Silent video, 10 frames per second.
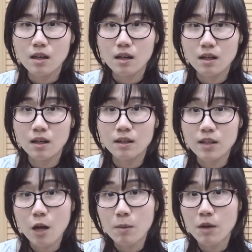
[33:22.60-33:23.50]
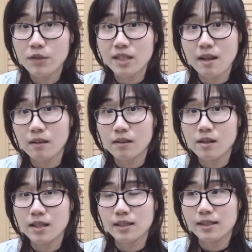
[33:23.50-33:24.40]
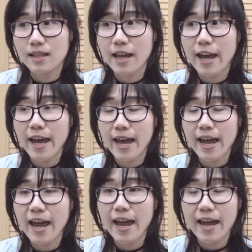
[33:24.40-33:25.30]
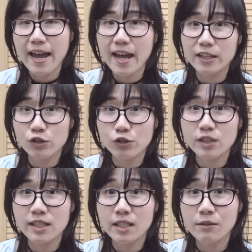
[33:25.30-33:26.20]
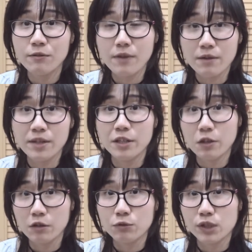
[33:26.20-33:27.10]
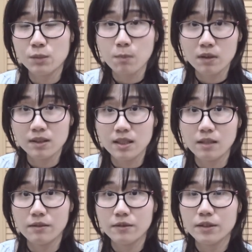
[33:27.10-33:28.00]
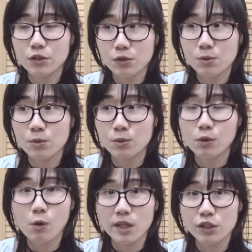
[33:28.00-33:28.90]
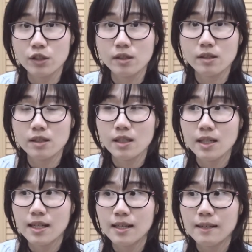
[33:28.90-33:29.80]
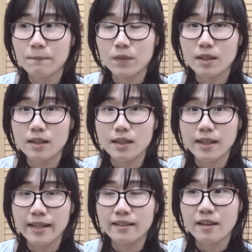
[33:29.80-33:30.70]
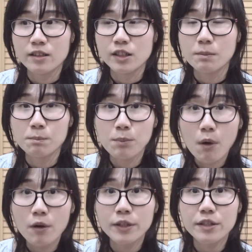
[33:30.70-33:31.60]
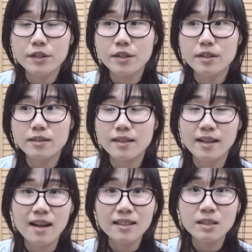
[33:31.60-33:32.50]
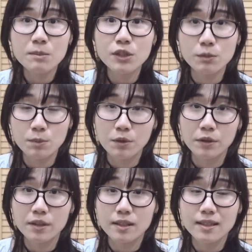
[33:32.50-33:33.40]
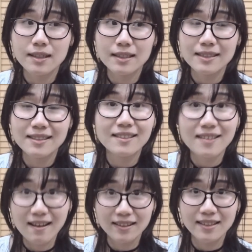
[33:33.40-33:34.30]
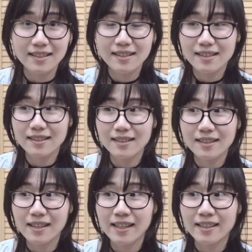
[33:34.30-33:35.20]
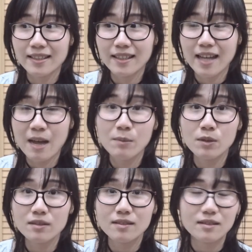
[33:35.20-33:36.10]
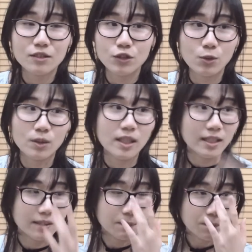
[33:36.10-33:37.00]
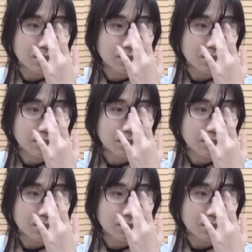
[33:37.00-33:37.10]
Taobao reseller is actually very non-responsive to questions. Like their support, their customer support sucks. Like, I'm not joking.